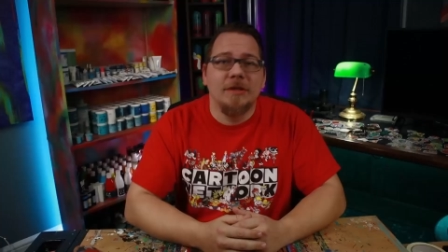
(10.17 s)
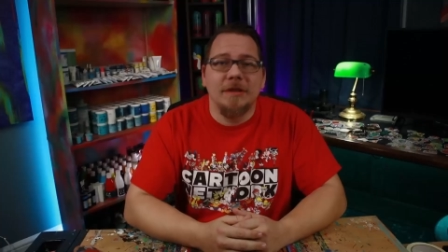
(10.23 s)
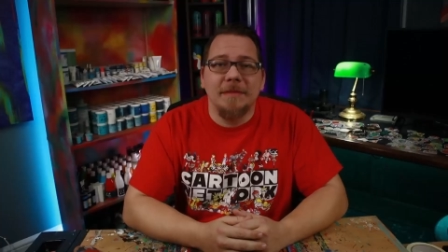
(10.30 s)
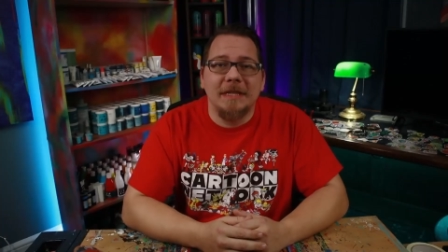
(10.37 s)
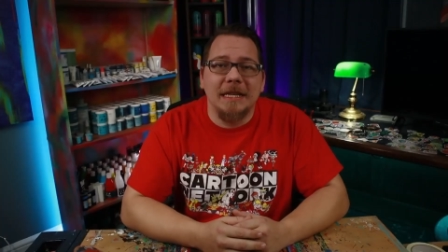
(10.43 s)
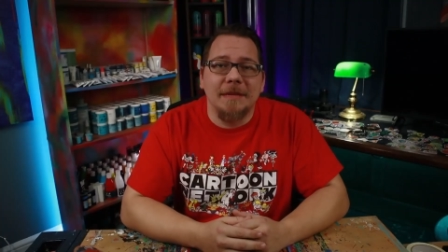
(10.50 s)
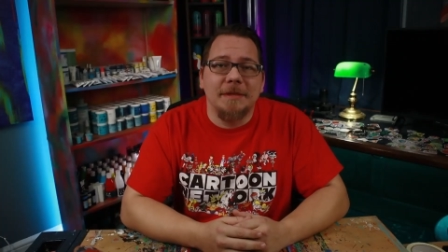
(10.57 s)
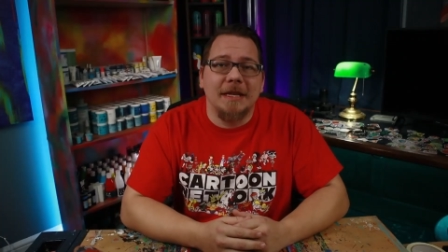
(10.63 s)
you some
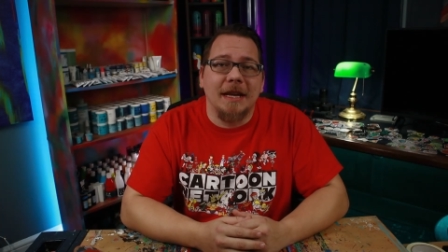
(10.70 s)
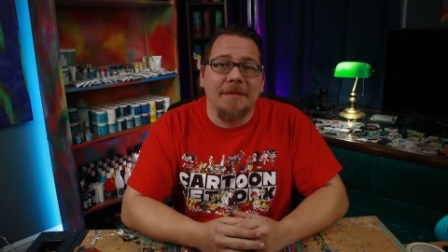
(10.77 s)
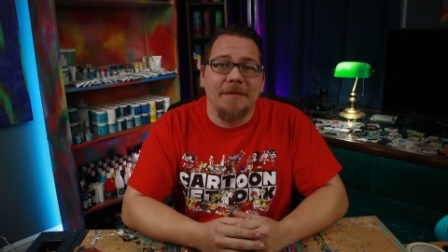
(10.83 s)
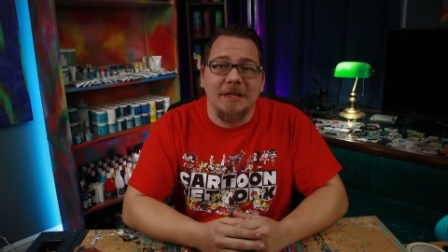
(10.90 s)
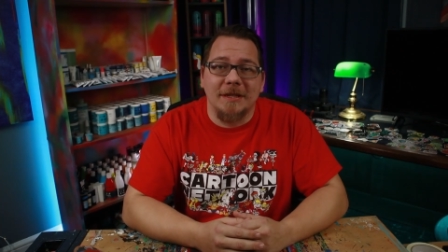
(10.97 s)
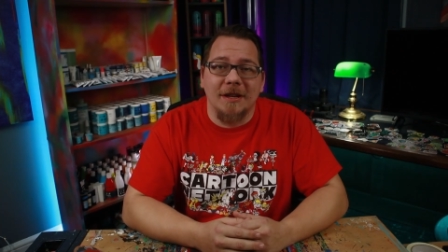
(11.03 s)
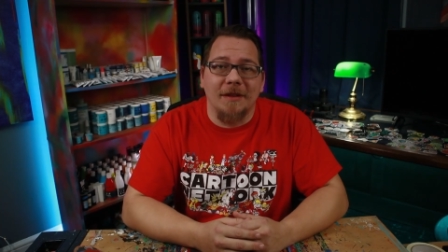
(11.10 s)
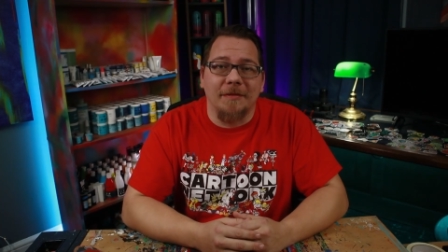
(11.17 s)
tips that I've
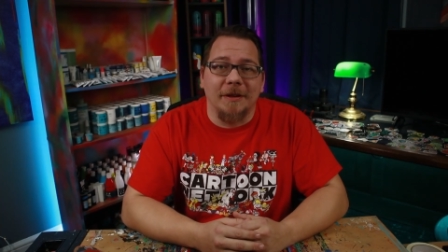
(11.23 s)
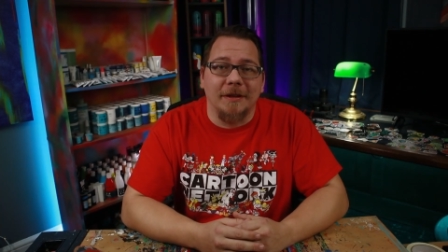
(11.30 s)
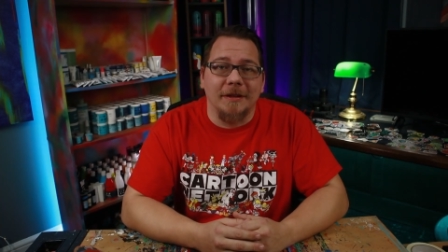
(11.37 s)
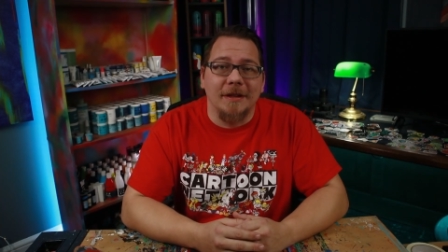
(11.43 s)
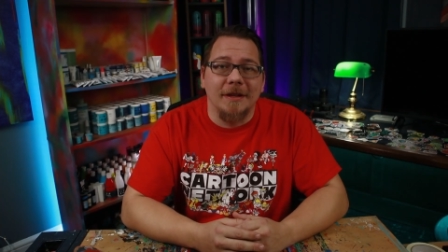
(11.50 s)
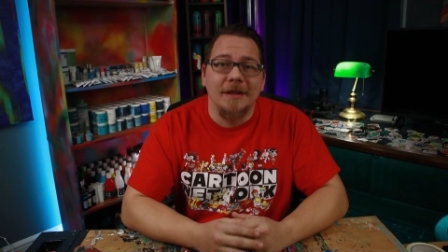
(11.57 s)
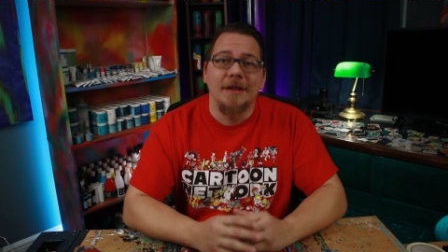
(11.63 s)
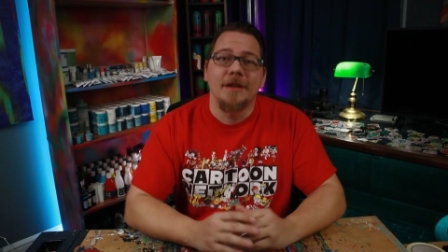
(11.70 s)
discovered.
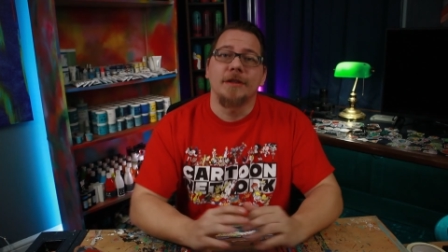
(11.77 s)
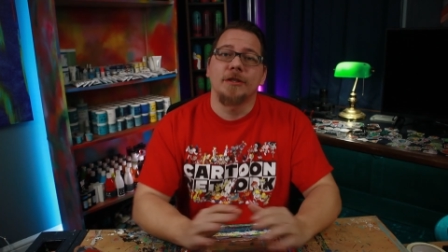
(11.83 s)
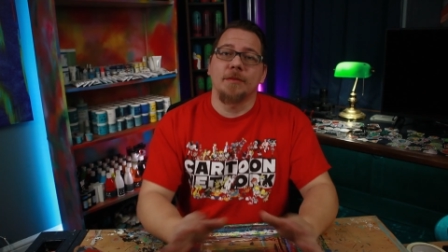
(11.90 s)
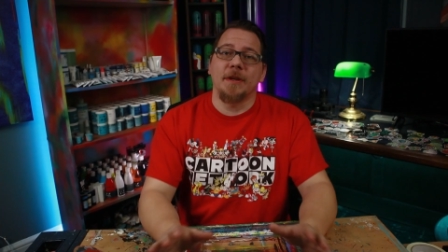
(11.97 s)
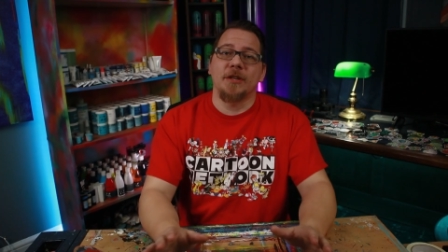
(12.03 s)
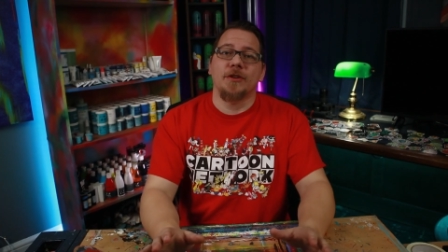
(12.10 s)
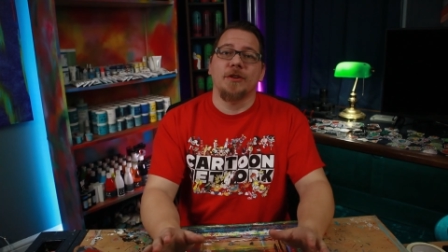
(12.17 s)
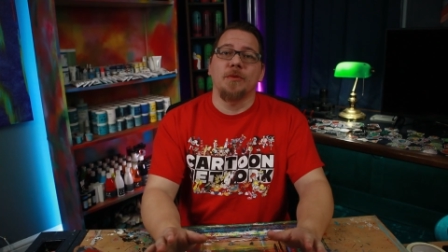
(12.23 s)
So
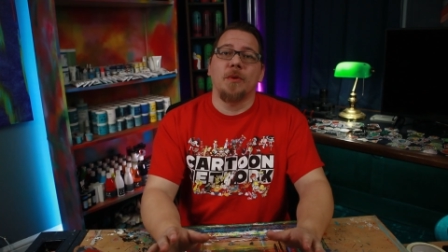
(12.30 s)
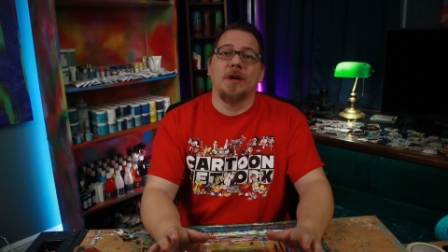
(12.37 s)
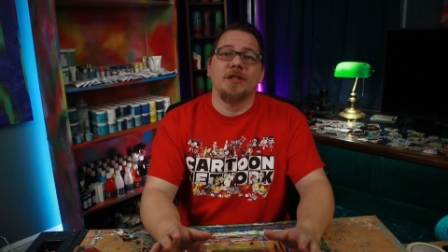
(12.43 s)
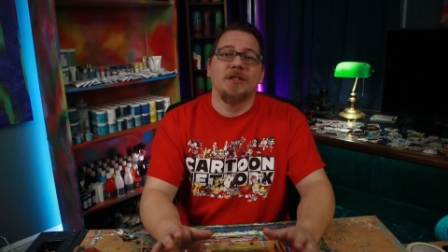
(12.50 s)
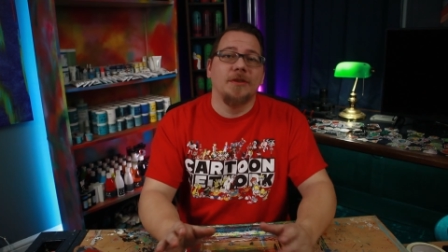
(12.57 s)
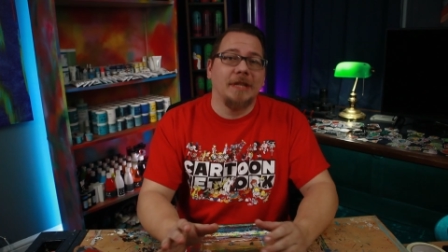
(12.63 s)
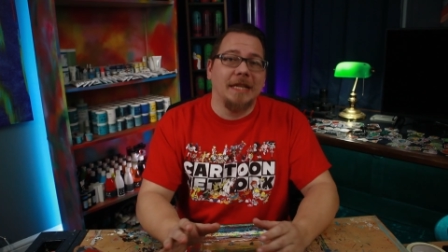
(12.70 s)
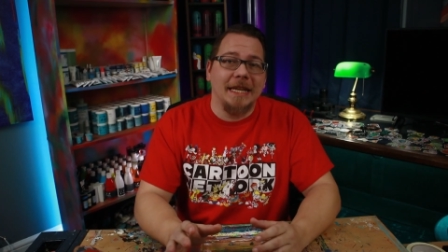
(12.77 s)
make sure you
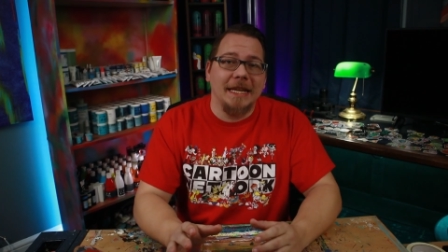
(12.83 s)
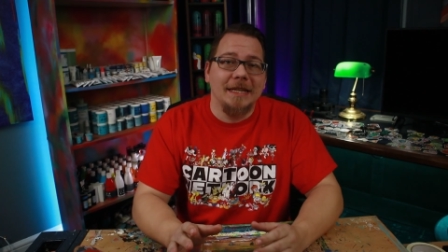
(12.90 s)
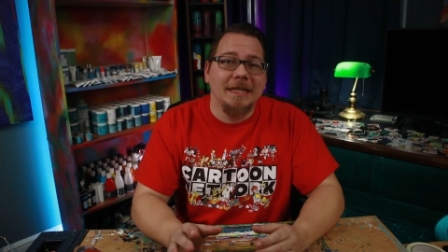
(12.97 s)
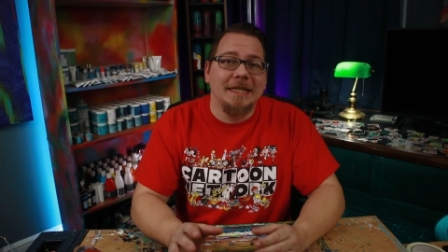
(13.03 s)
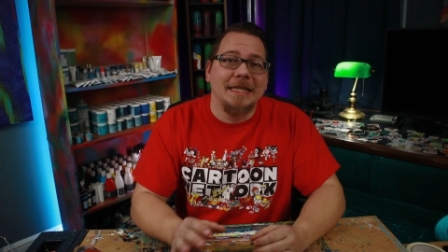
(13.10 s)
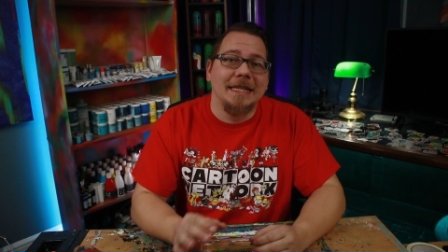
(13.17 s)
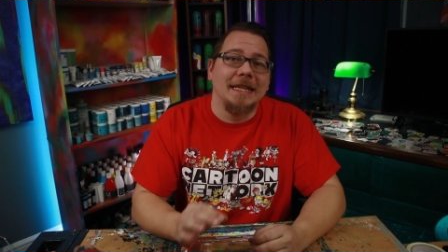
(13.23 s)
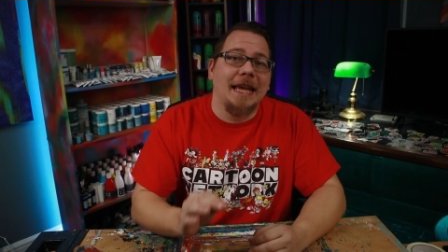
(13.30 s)
watch till the end
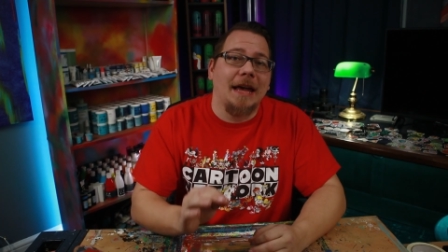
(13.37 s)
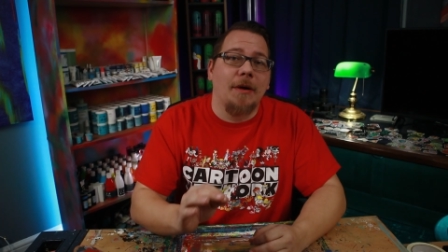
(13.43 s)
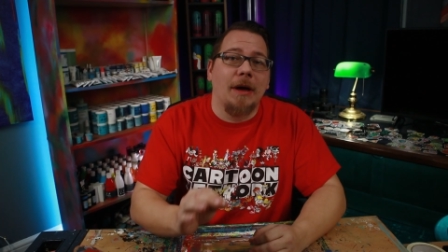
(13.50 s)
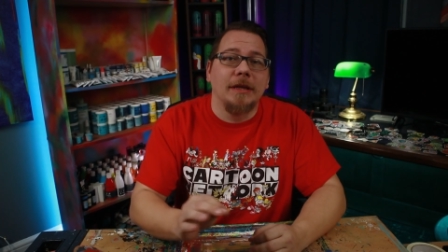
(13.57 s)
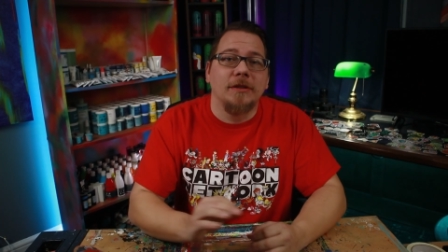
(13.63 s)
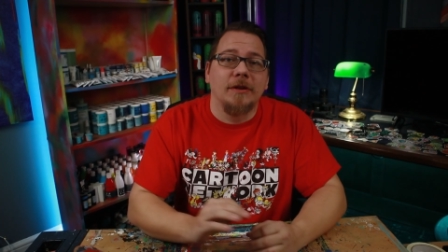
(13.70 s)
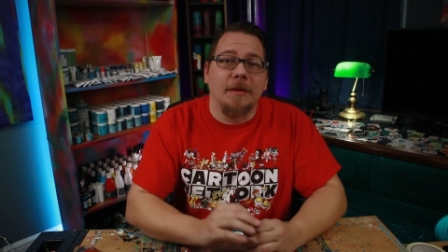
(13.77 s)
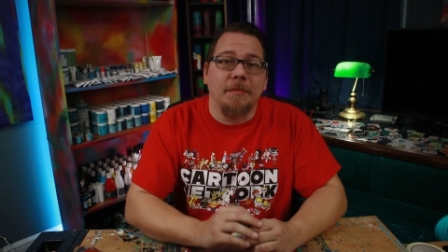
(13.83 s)
to see how
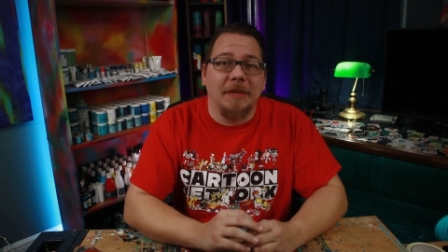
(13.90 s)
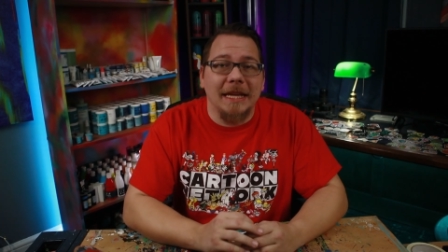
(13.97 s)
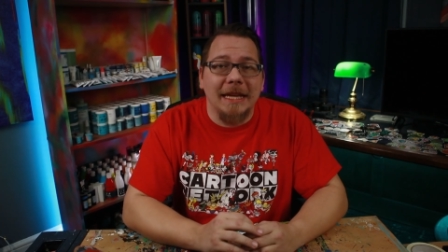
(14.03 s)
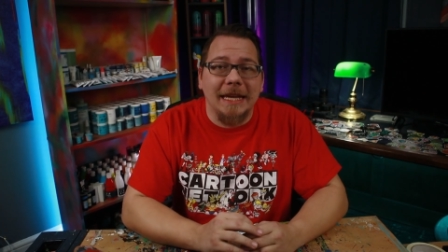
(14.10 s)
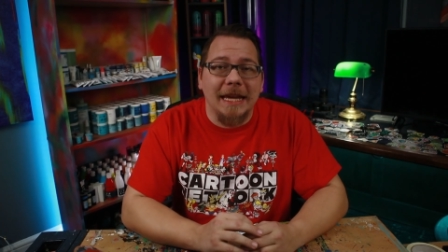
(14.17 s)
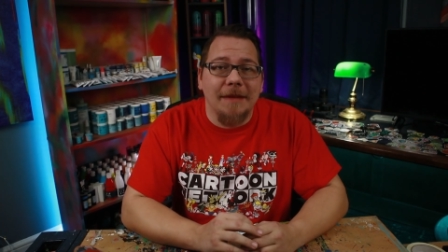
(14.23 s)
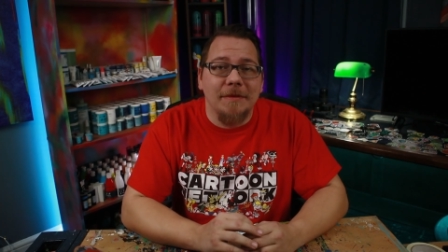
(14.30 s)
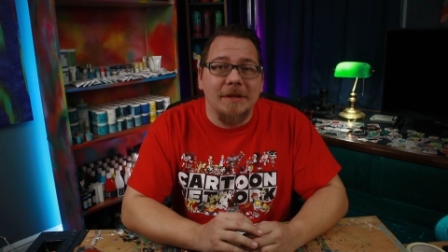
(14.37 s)
I turn a
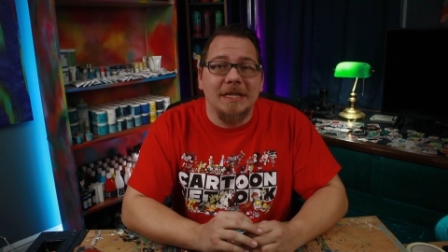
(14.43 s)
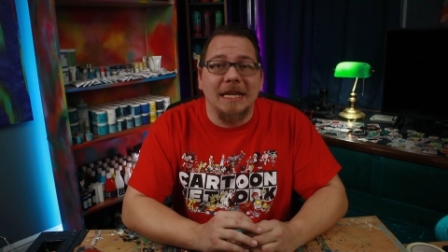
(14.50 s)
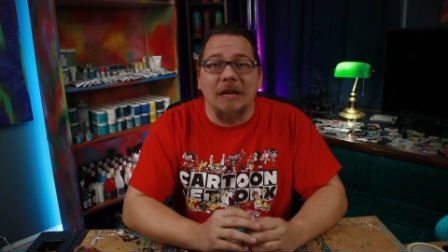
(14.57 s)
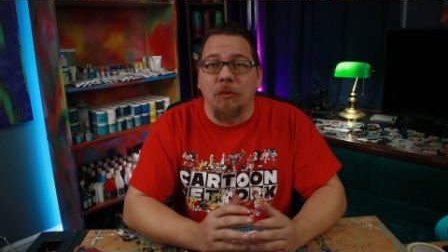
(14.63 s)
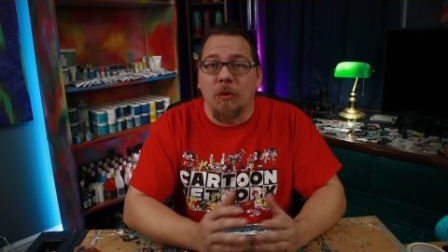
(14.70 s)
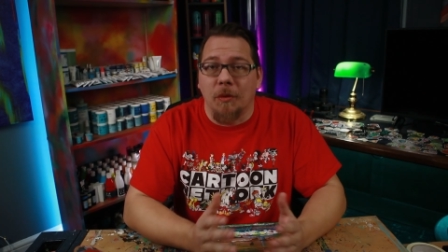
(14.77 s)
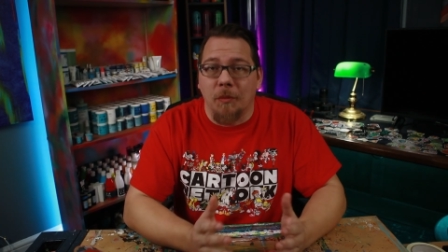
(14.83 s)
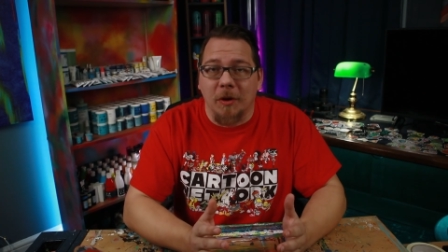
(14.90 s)
blank canvas
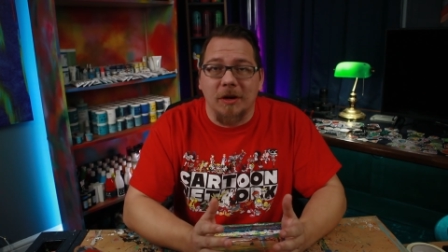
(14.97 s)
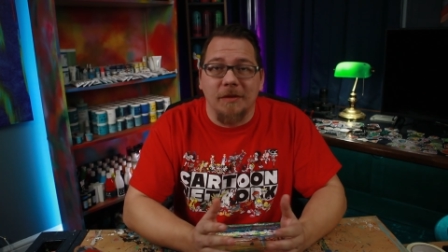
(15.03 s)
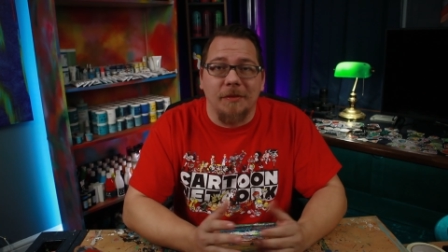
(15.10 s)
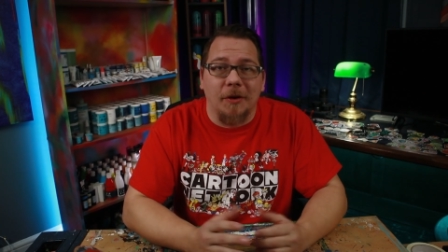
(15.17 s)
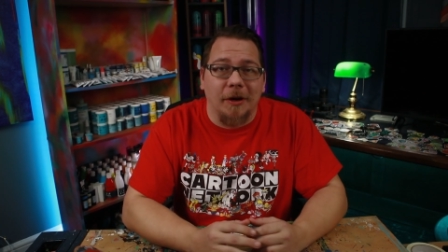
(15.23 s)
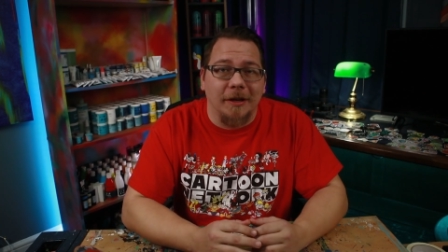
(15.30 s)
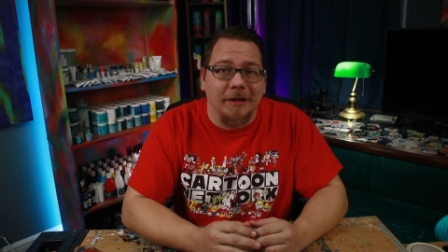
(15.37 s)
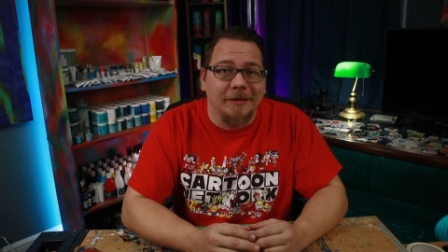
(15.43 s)
into a work of
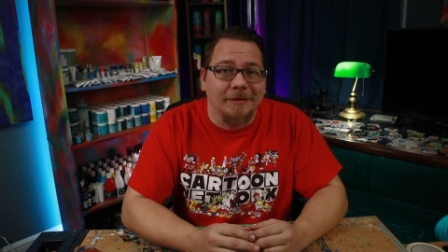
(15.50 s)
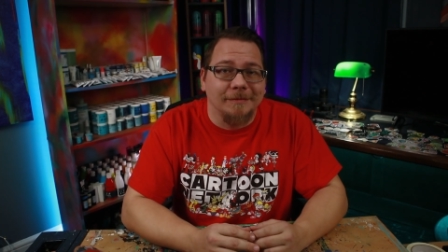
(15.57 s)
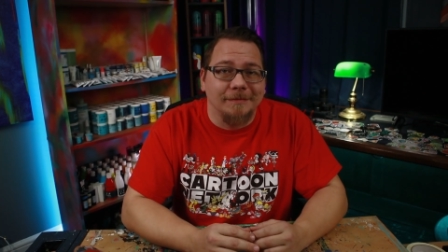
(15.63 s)
art.